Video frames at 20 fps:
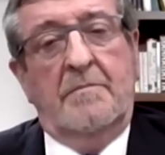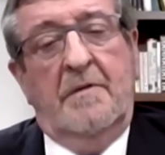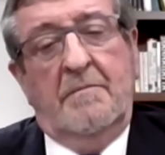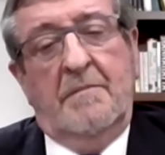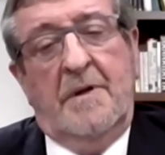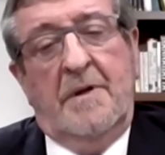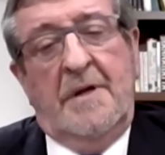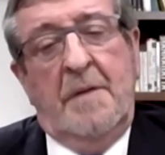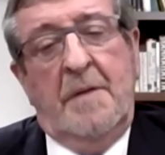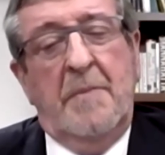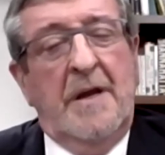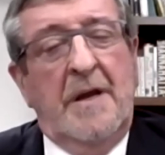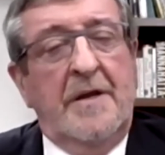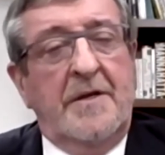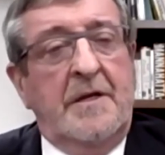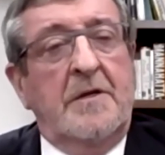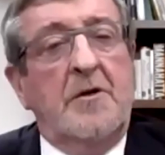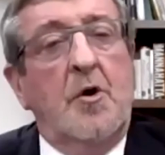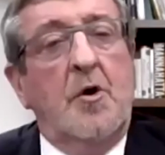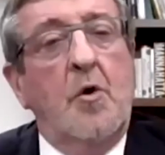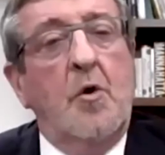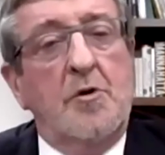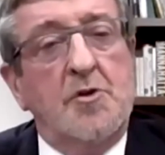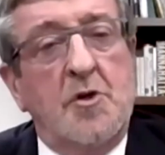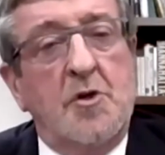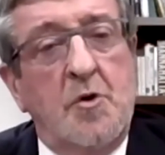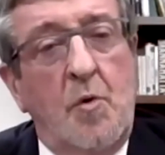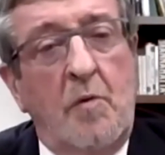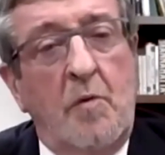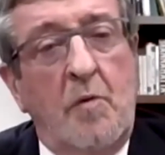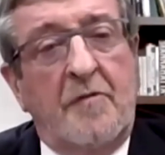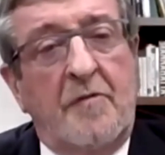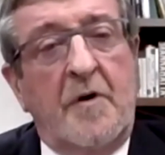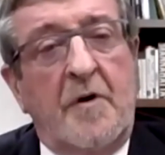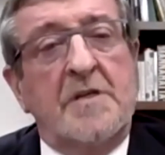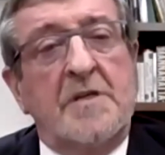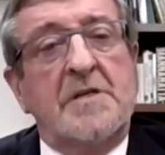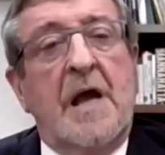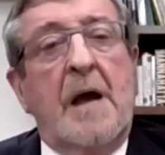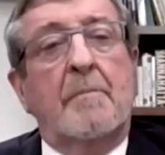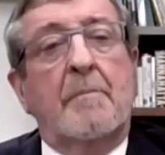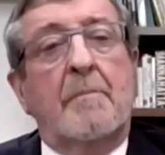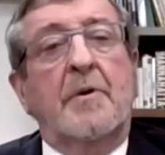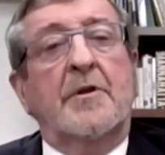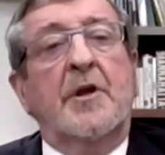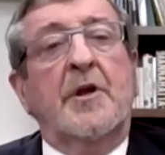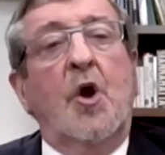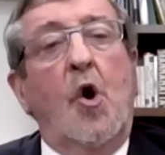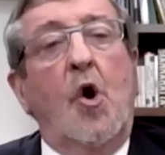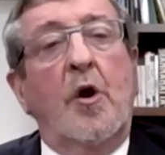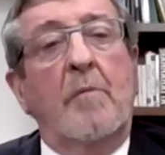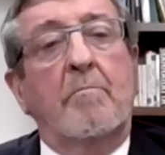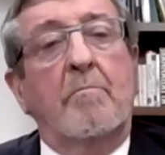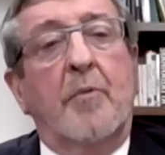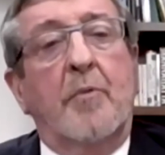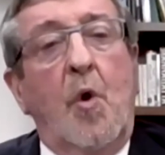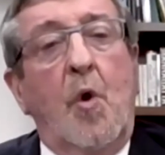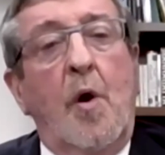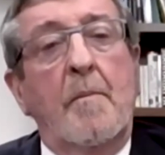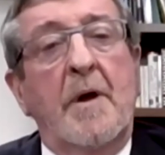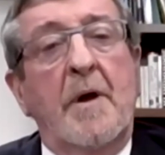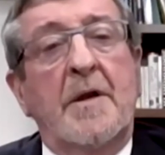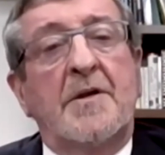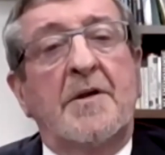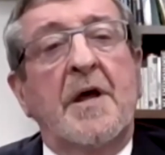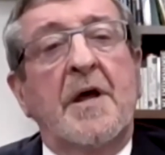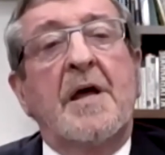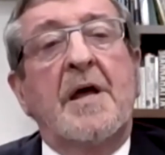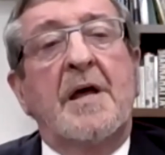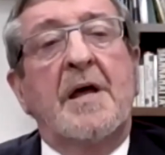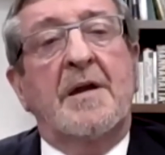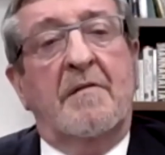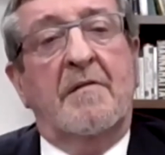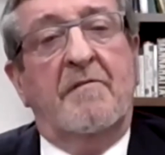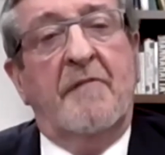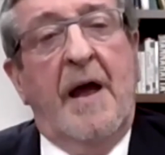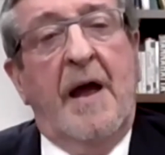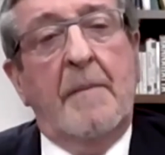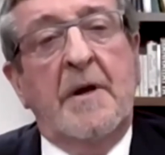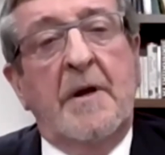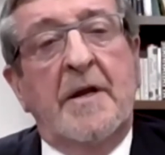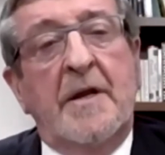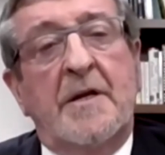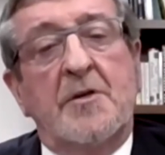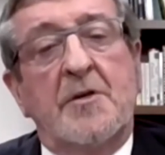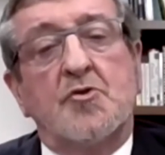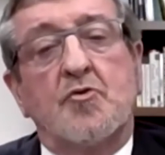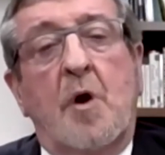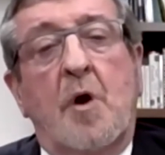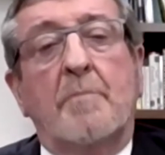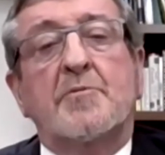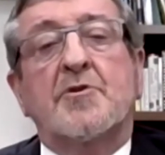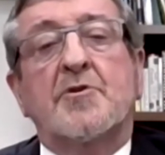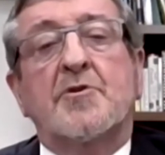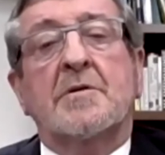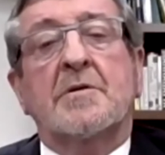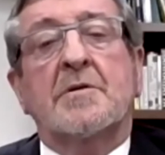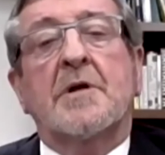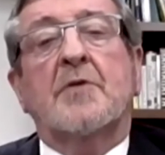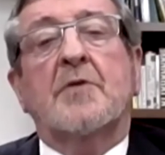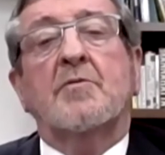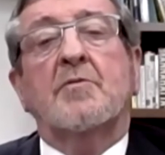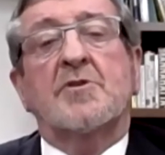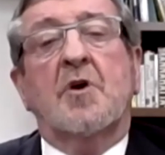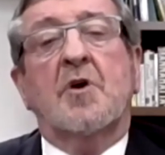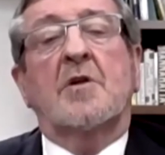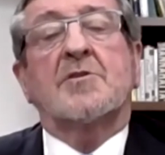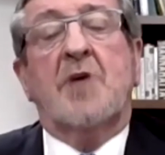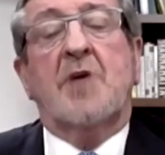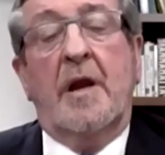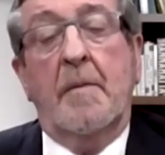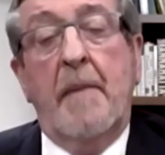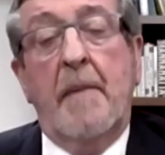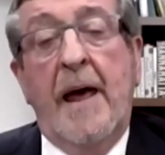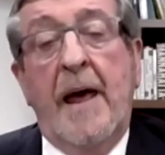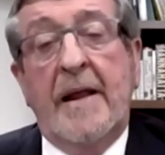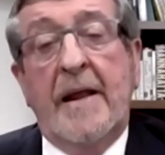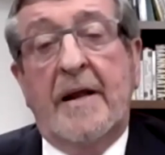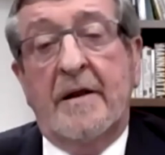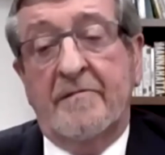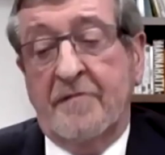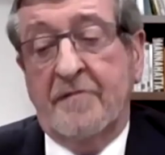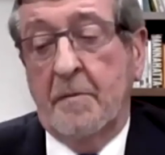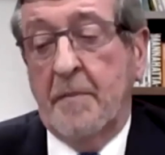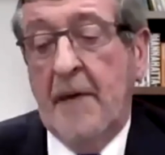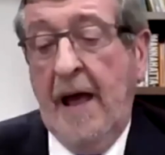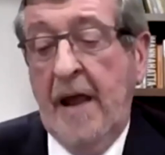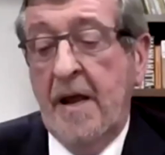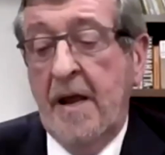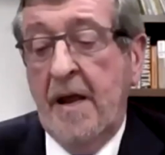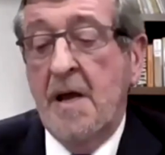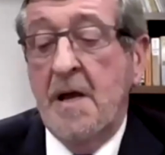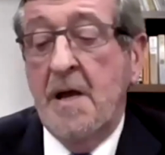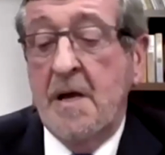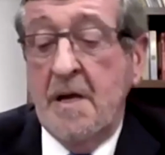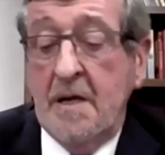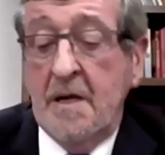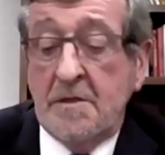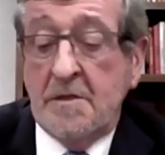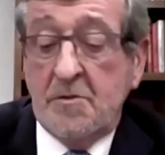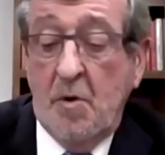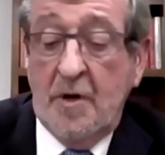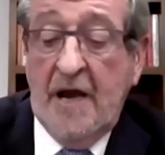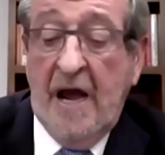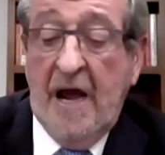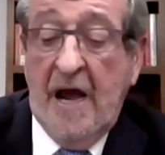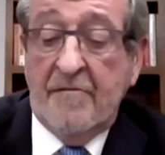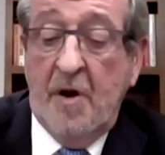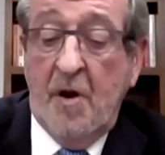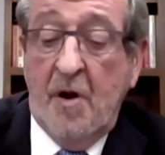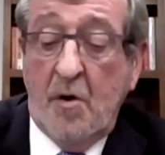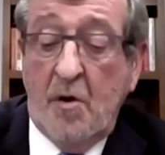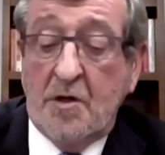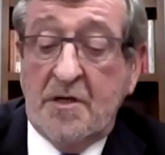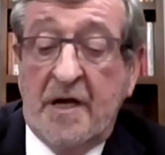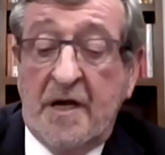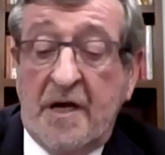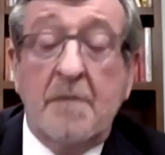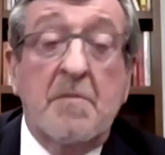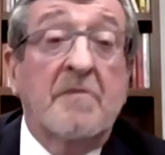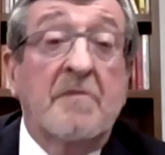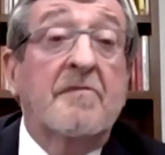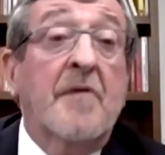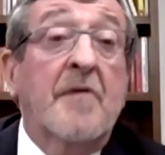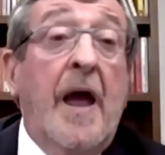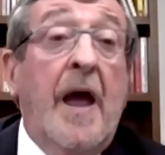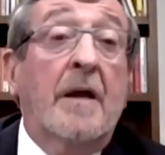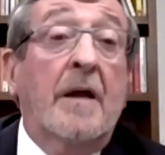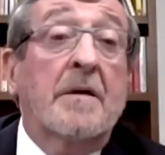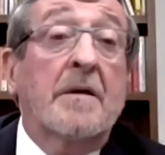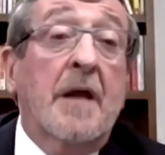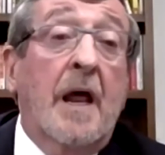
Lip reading: inability to go to school, for example, the unemployment, the family disruption that results automatically from that is going to have a long-term effect.